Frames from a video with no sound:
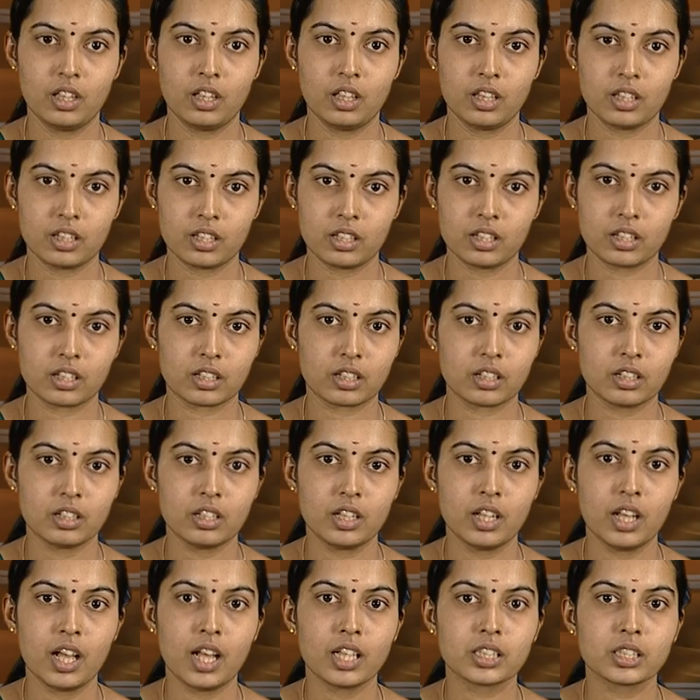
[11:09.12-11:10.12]
Here,
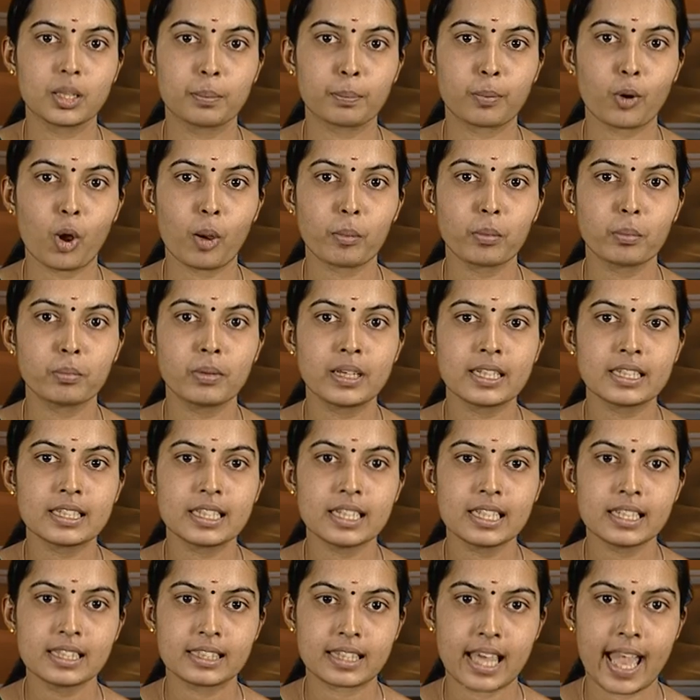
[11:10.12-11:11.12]
the
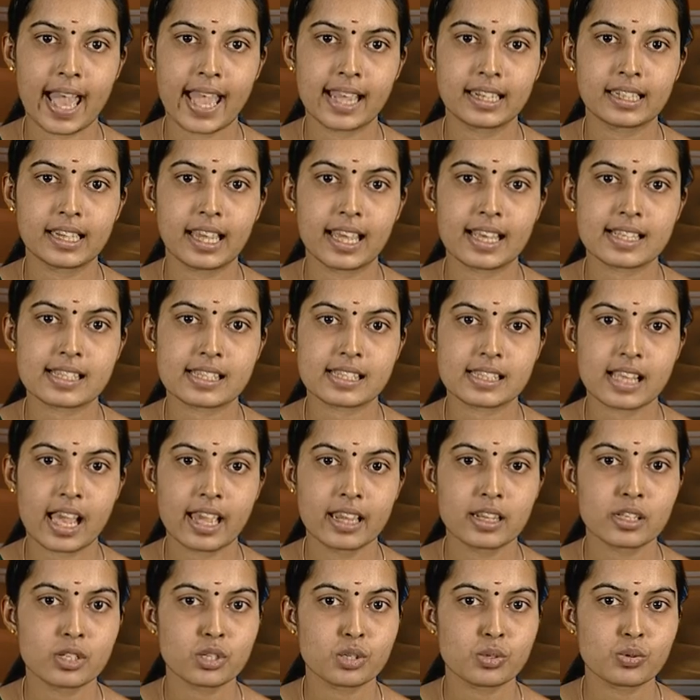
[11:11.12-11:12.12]
probability that a
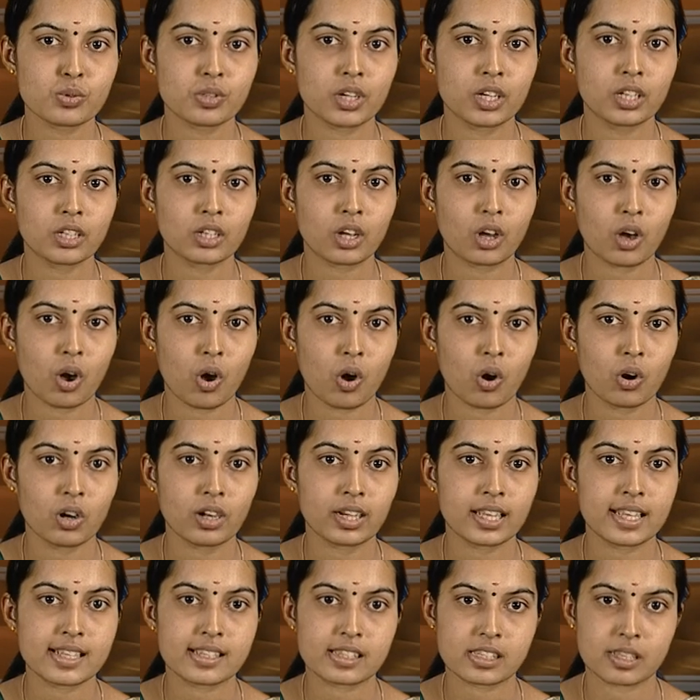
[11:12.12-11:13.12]
science student
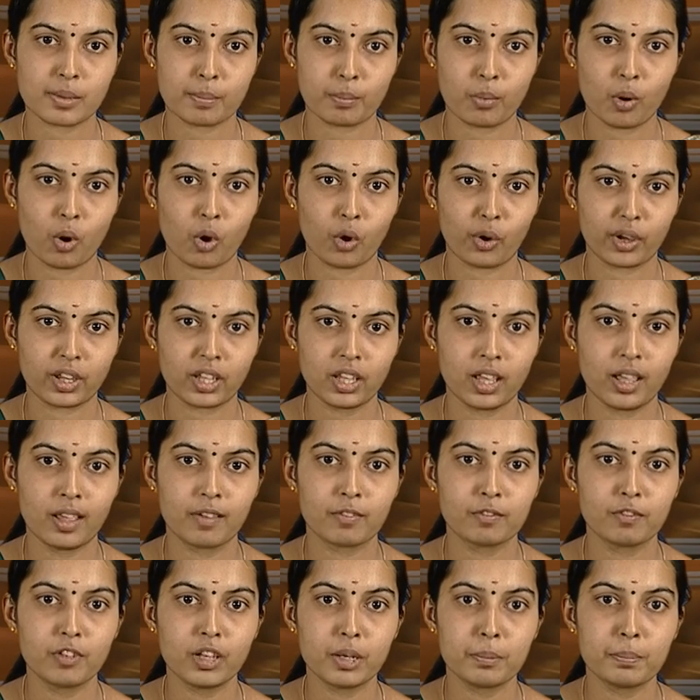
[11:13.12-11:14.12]
called is a boy
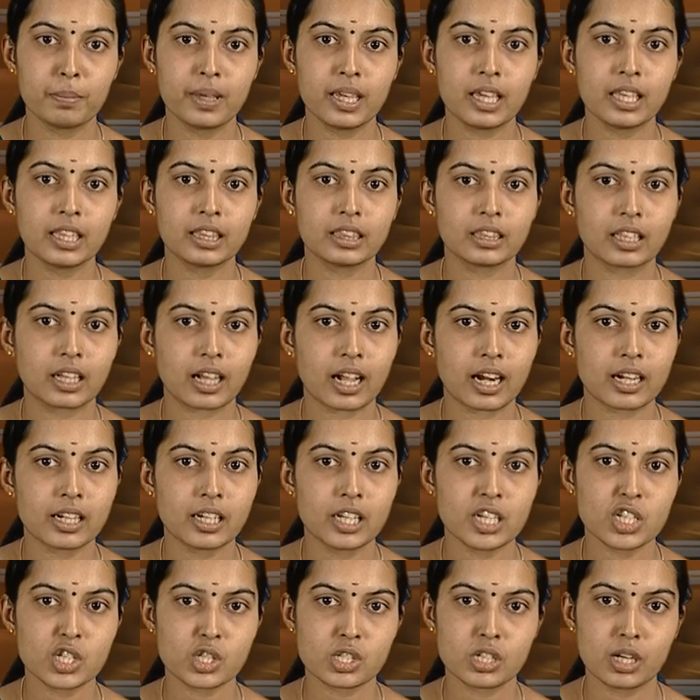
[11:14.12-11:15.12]
will be the
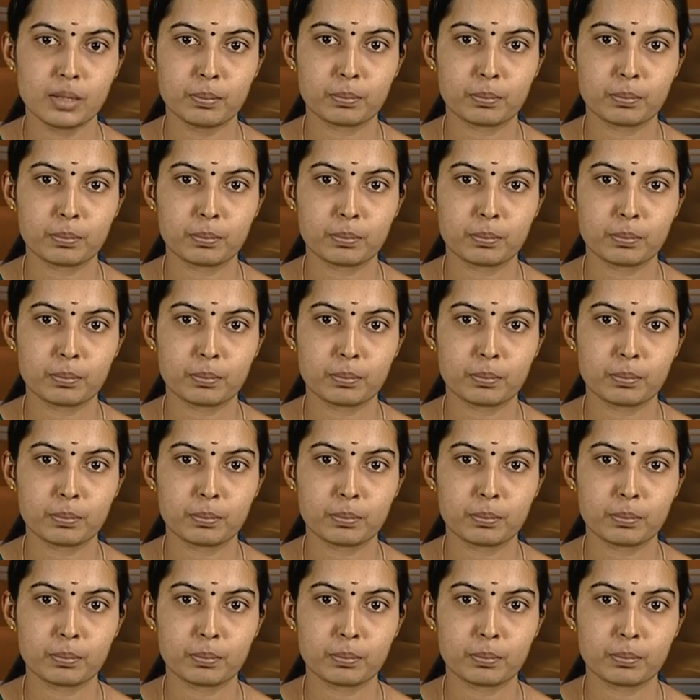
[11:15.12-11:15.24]
conditional